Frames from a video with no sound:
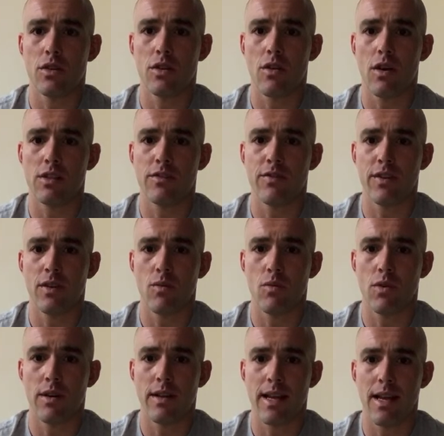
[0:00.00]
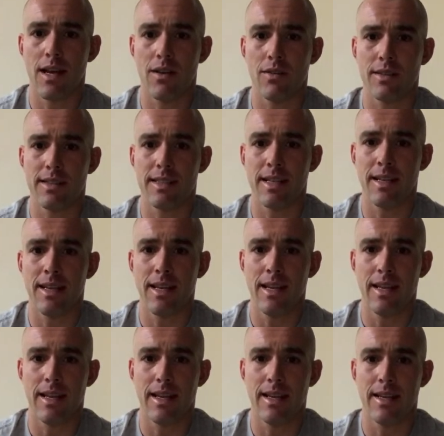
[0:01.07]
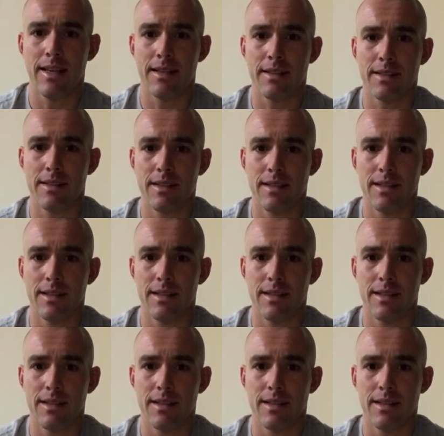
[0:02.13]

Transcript: CrossFit workout, Cindy is.